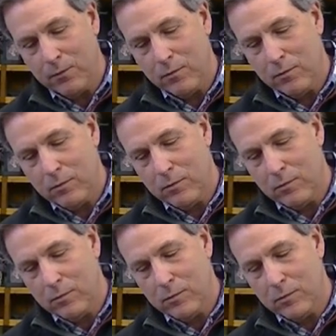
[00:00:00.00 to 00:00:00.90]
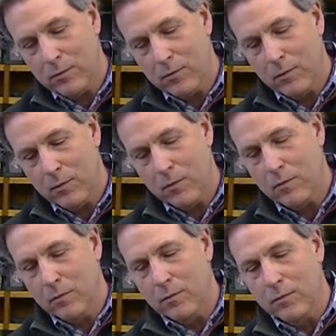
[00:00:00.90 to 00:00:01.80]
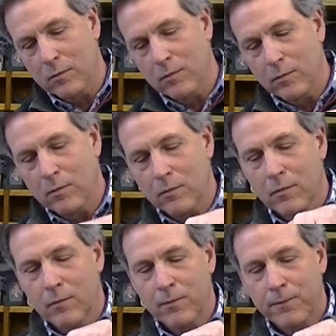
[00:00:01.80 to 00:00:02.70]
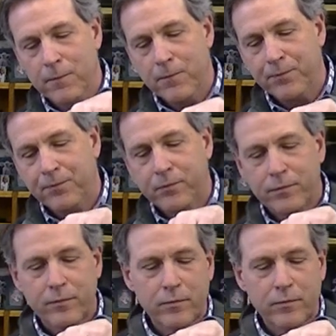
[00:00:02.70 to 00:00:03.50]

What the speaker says: [no speech]